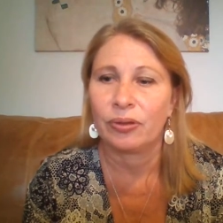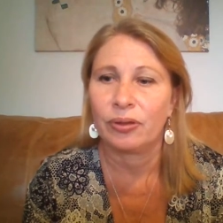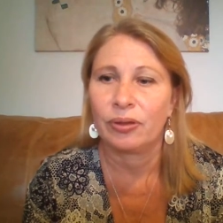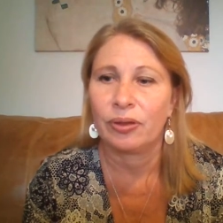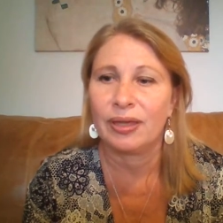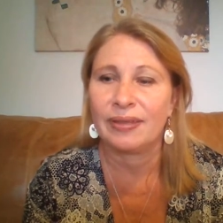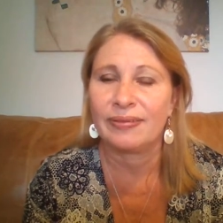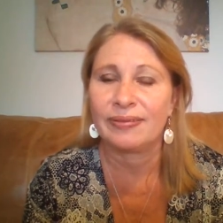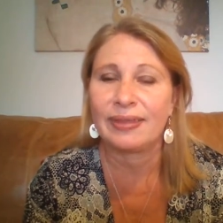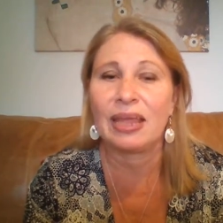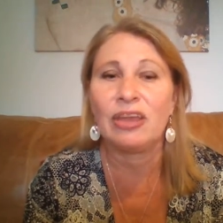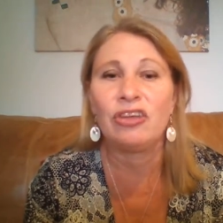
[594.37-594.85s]

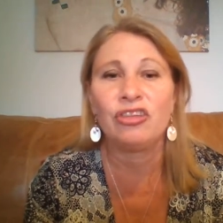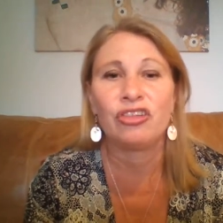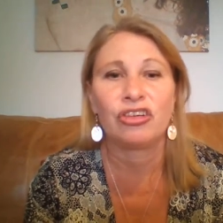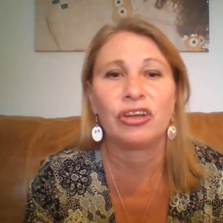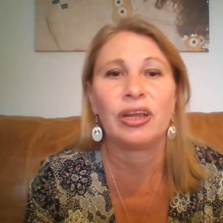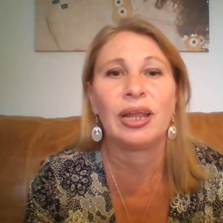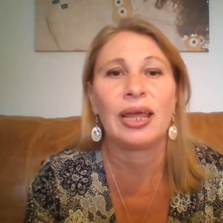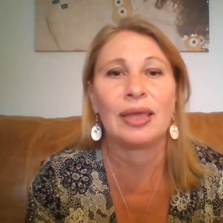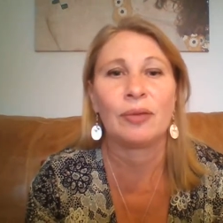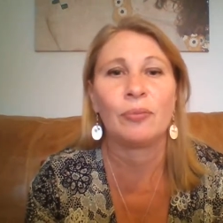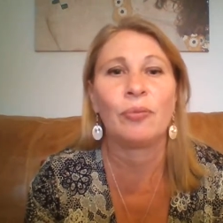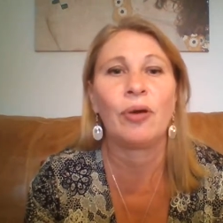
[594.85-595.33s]

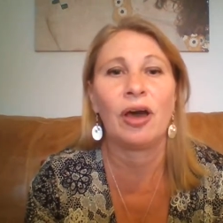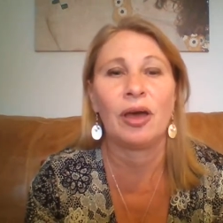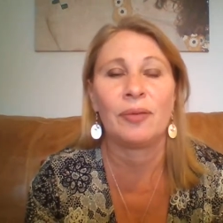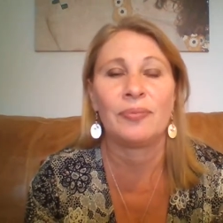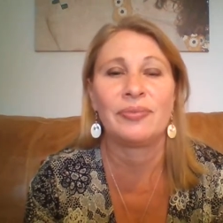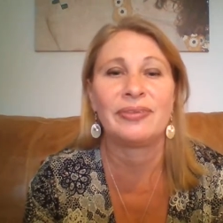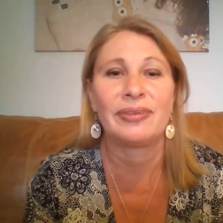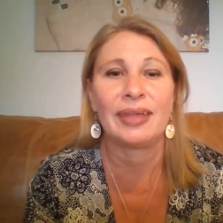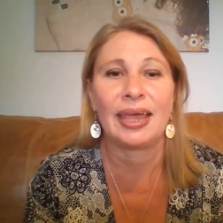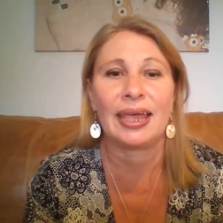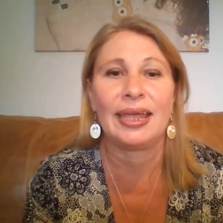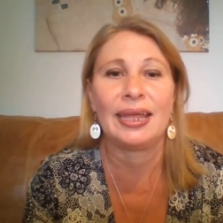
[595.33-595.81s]
essentially what I'm
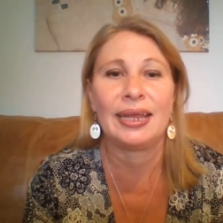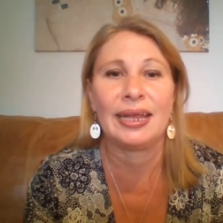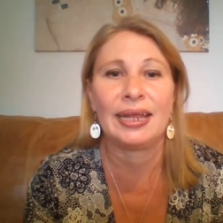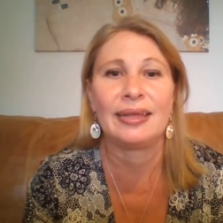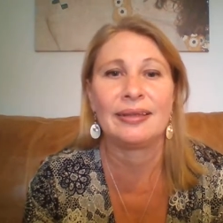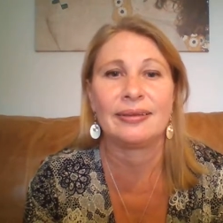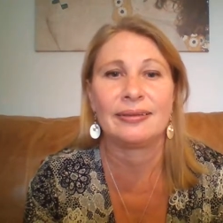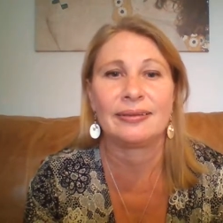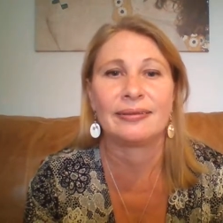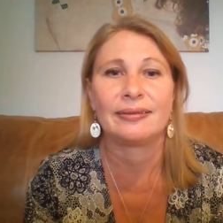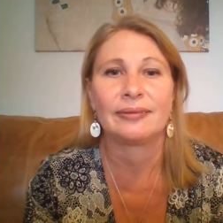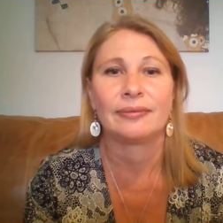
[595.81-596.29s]
saying
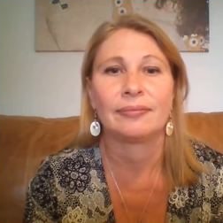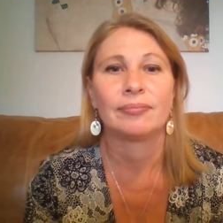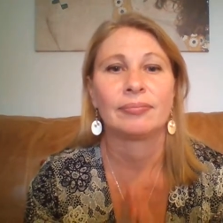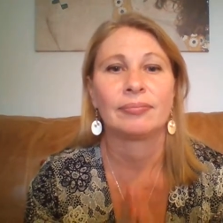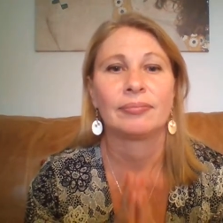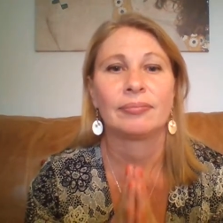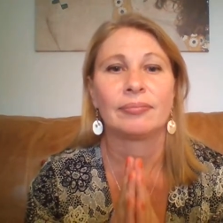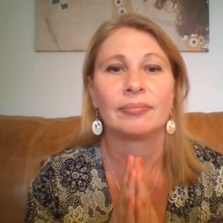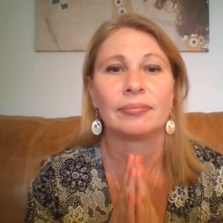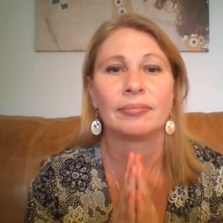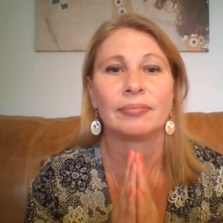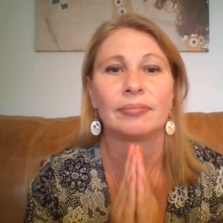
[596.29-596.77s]
is
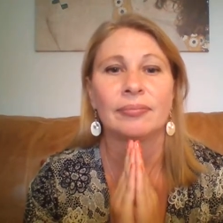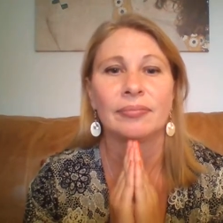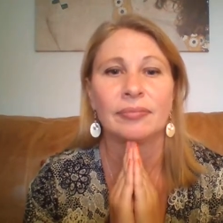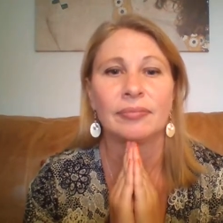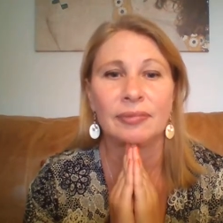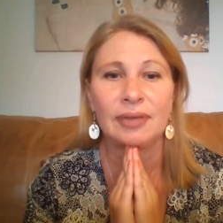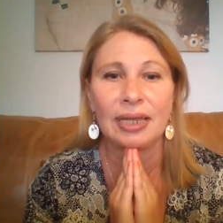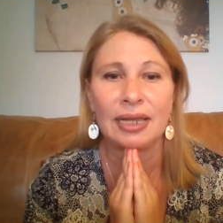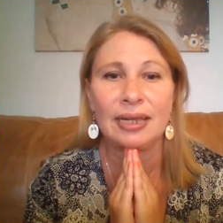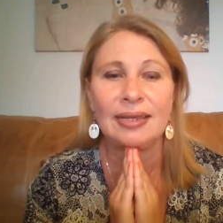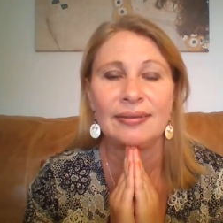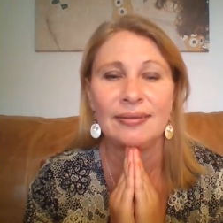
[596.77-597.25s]

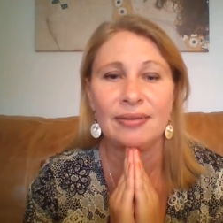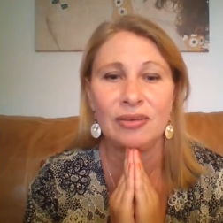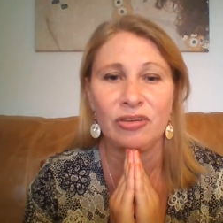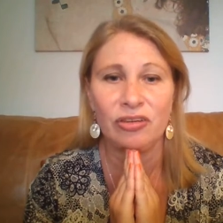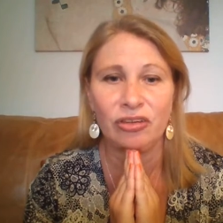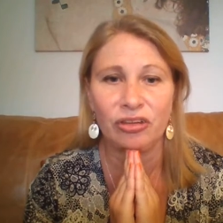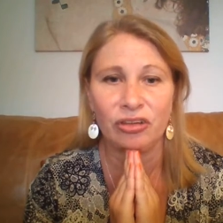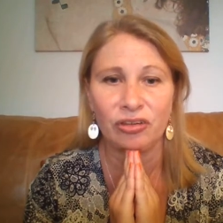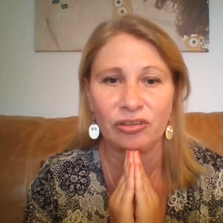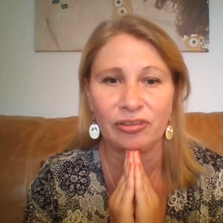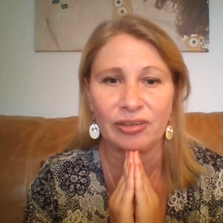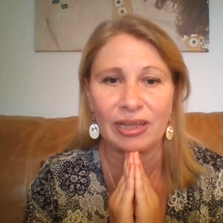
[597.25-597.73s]
that listen to
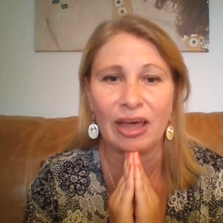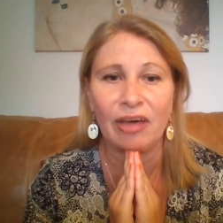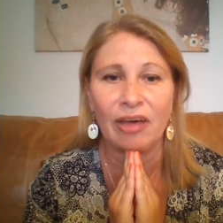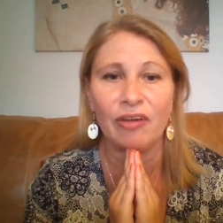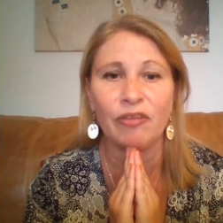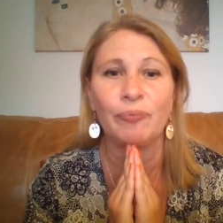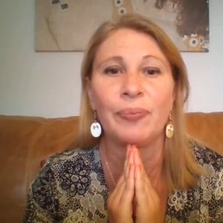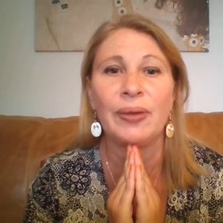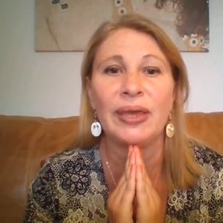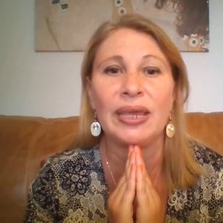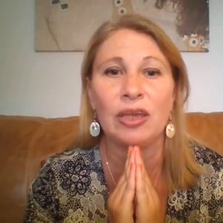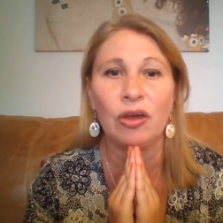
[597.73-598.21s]

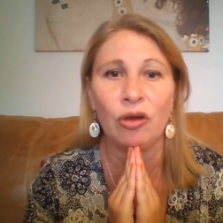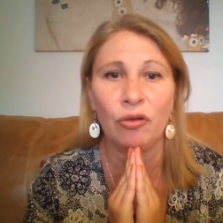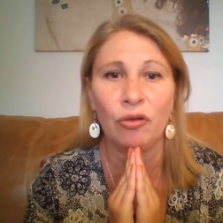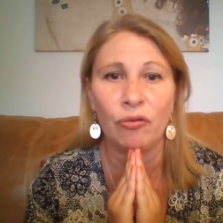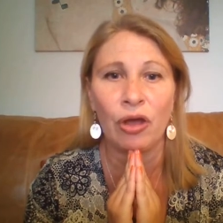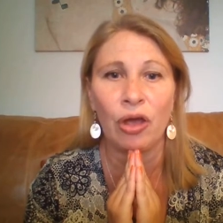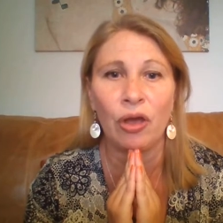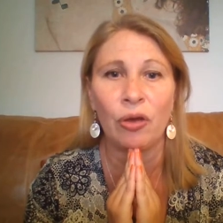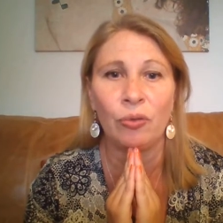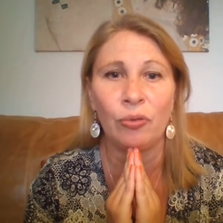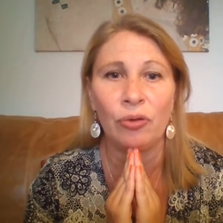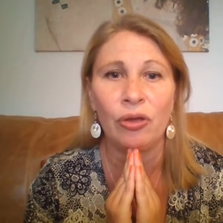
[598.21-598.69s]
yourself, be your
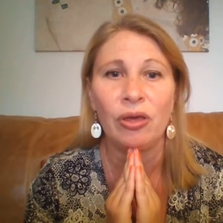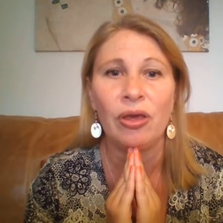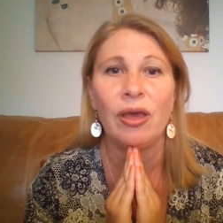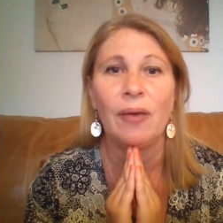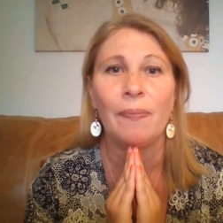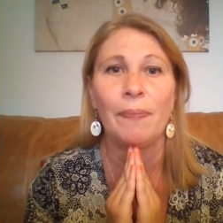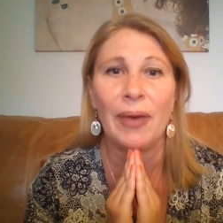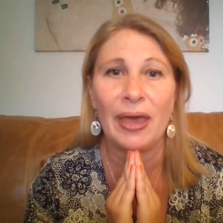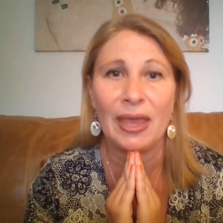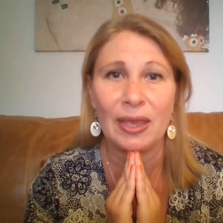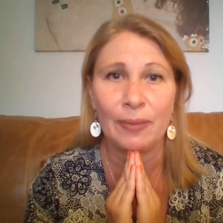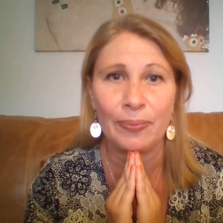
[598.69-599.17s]
own
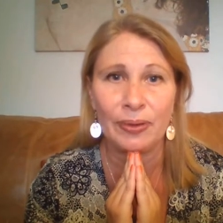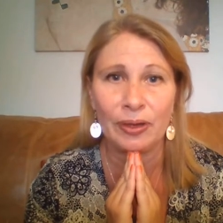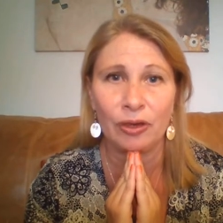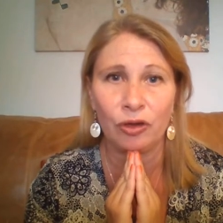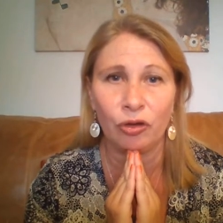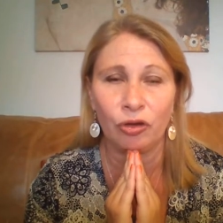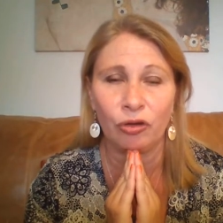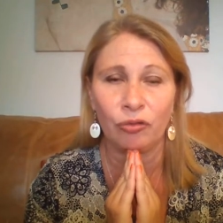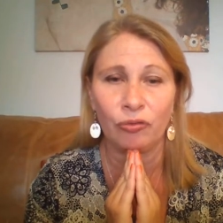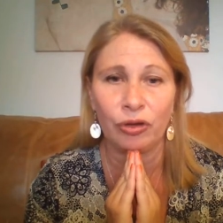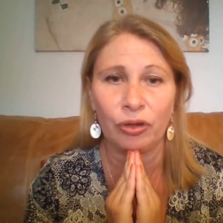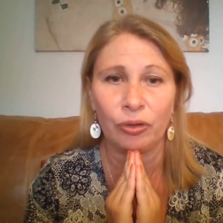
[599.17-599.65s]
baby
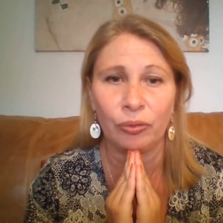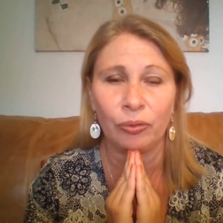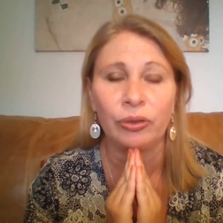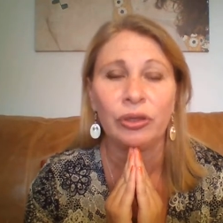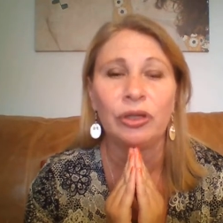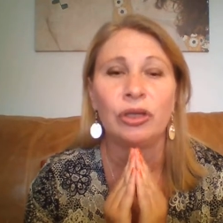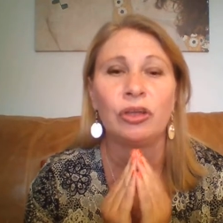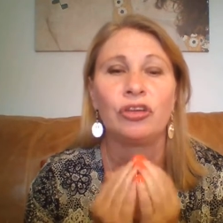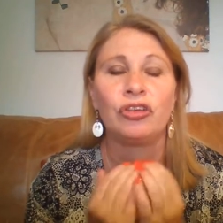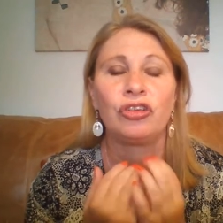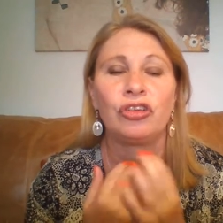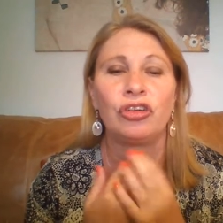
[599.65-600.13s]
guru.
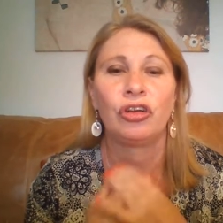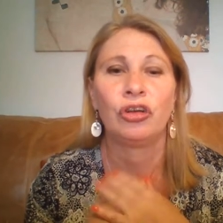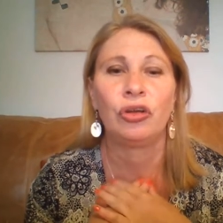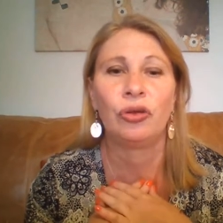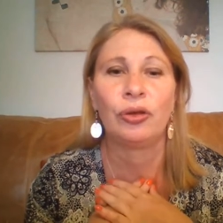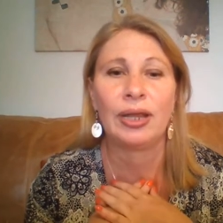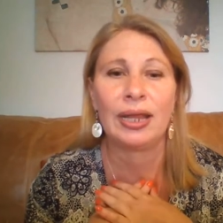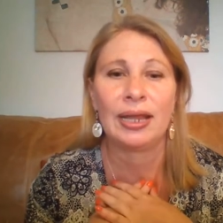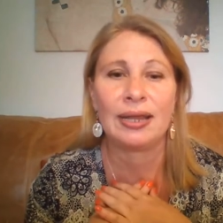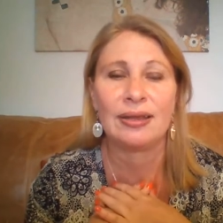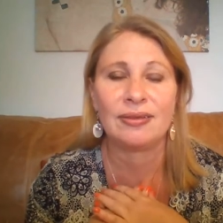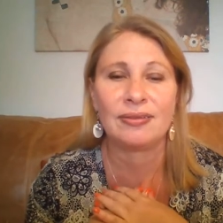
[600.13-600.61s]
Tune
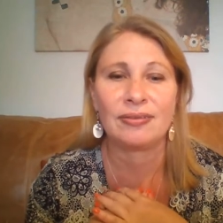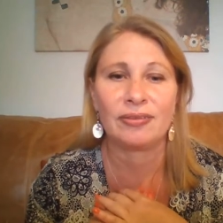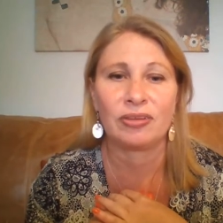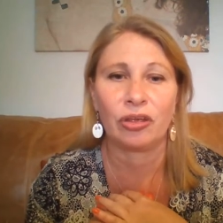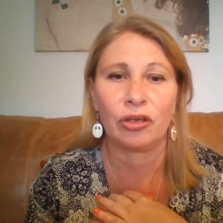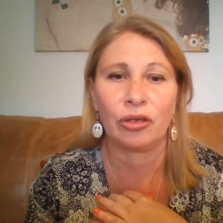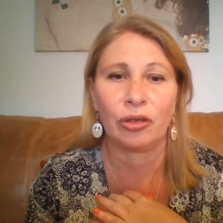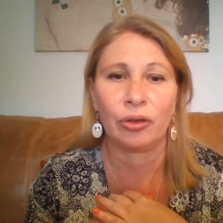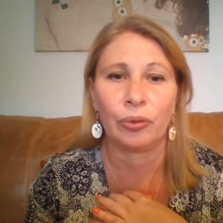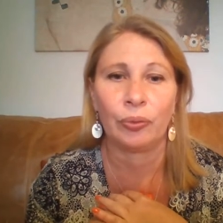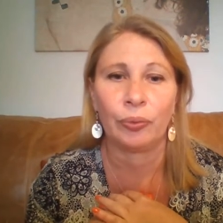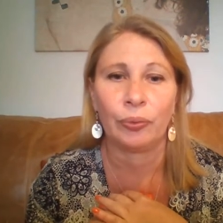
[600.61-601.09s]

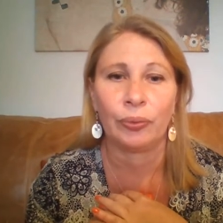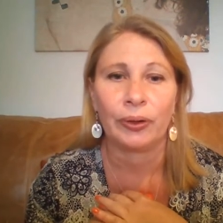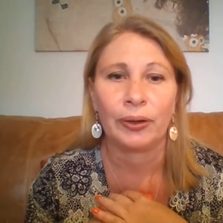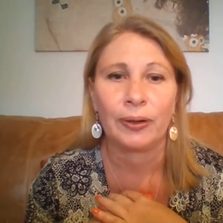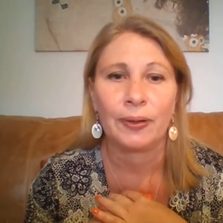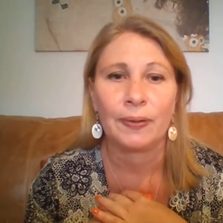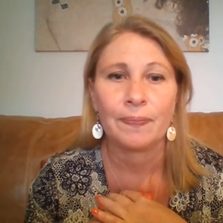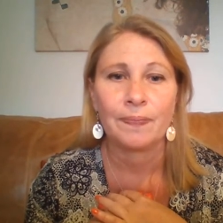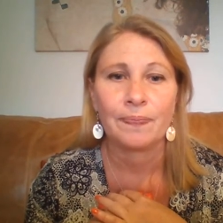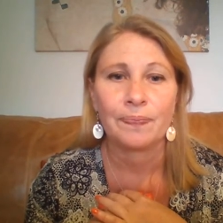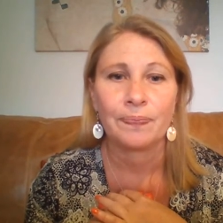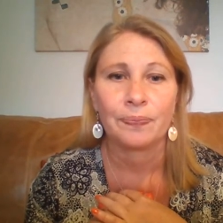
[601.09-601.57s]
into
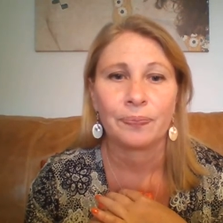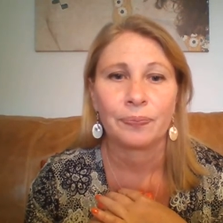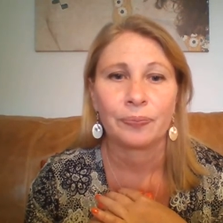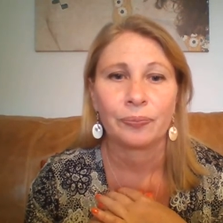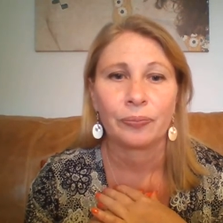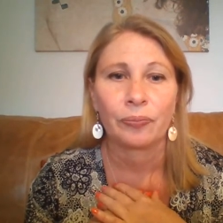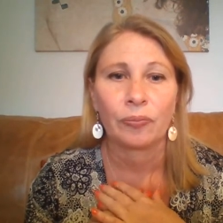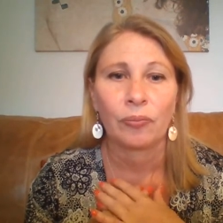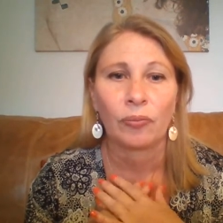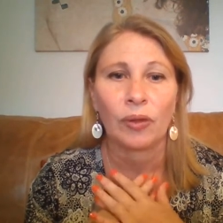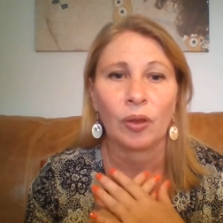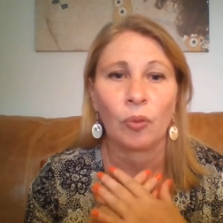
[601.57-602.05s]

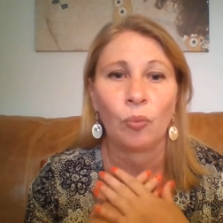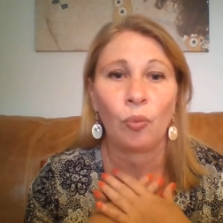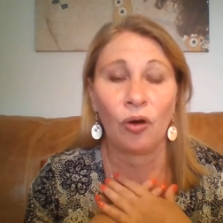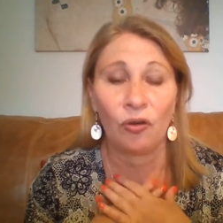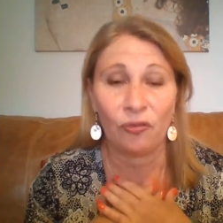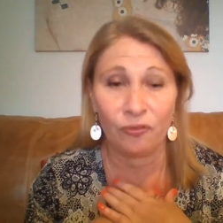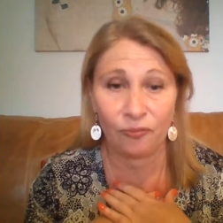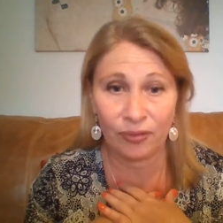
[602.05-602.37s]
what